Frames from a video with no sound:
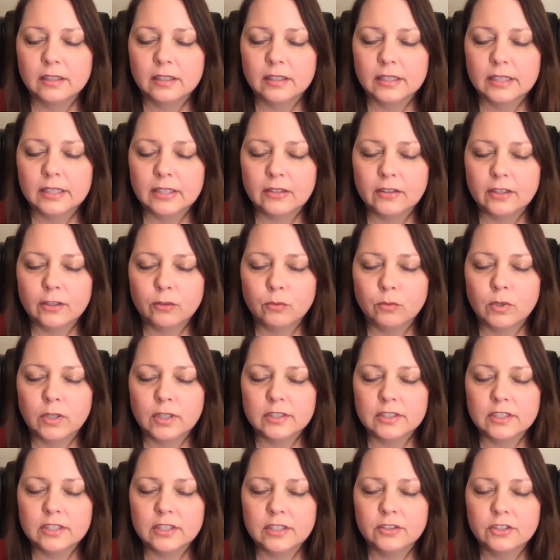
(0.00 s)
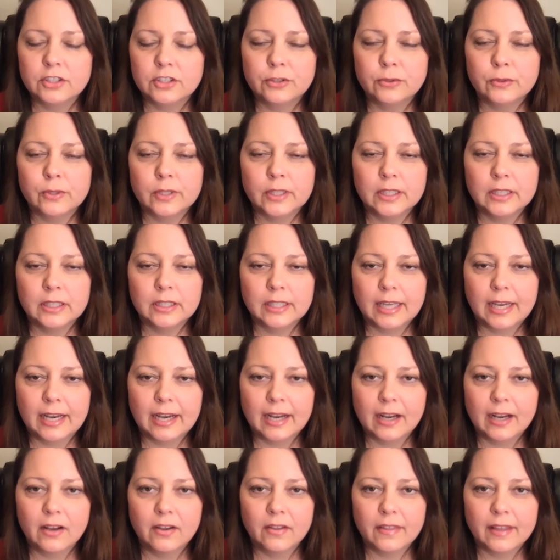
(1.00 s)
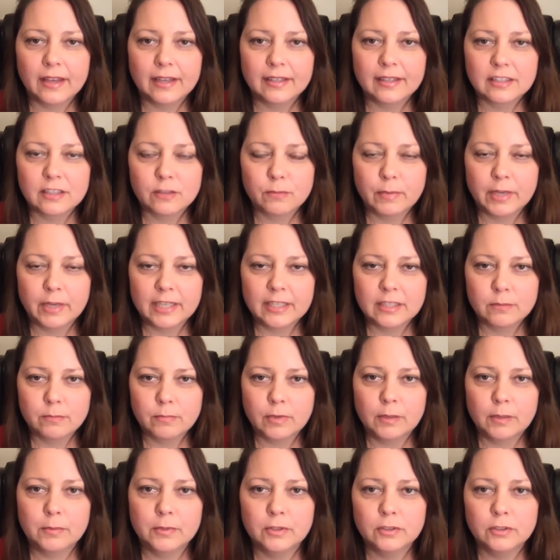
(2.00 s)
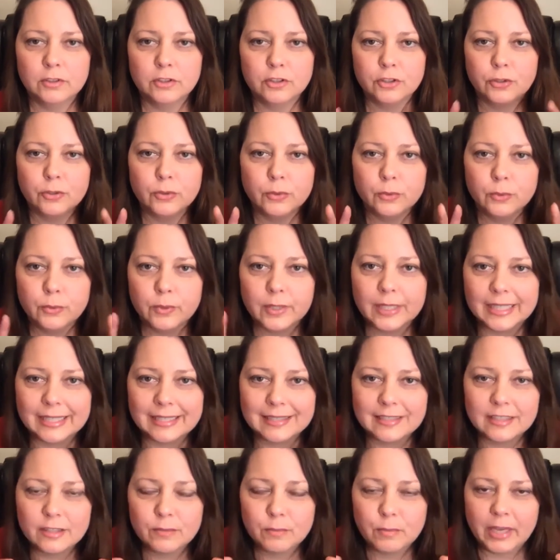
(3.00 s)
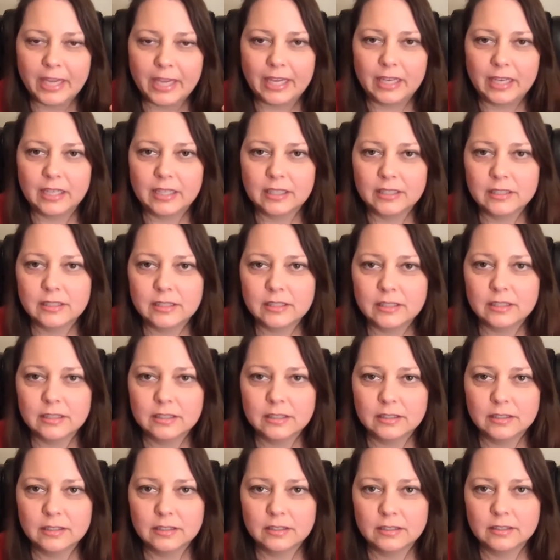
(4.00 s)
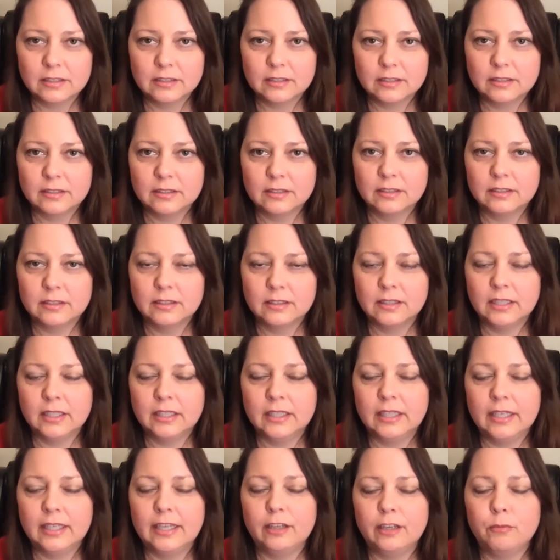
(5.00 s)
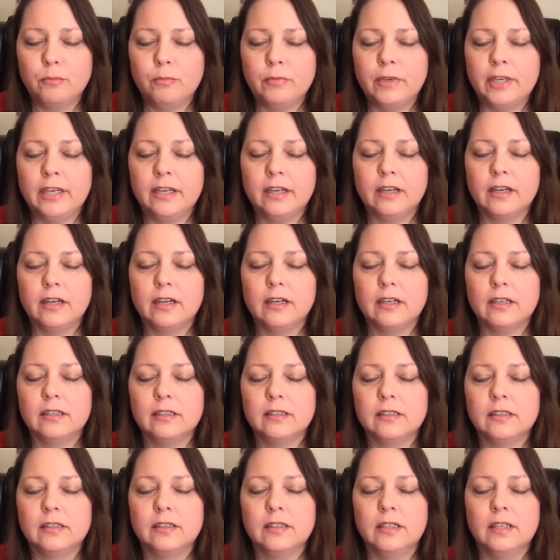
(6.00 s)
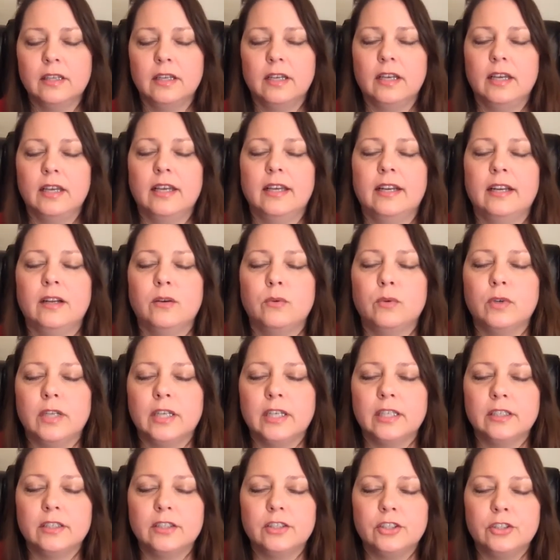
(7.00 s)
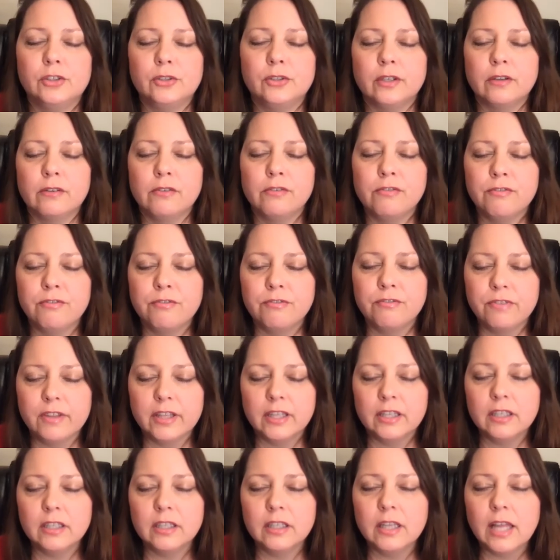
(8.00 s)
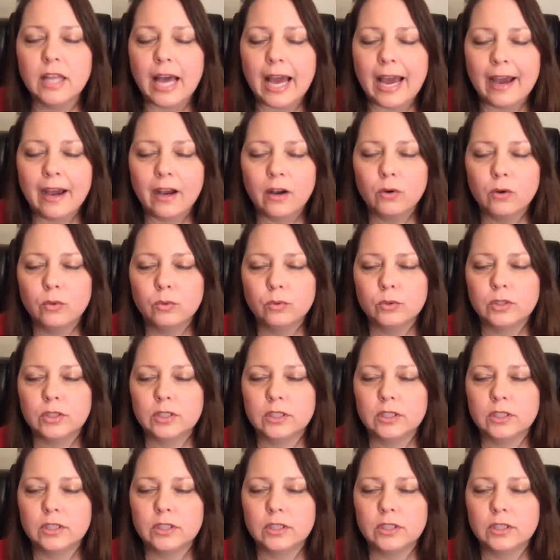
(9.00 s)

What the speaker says: Now I want you to allow that space bubble to expand and get bigger. And I want you to fill out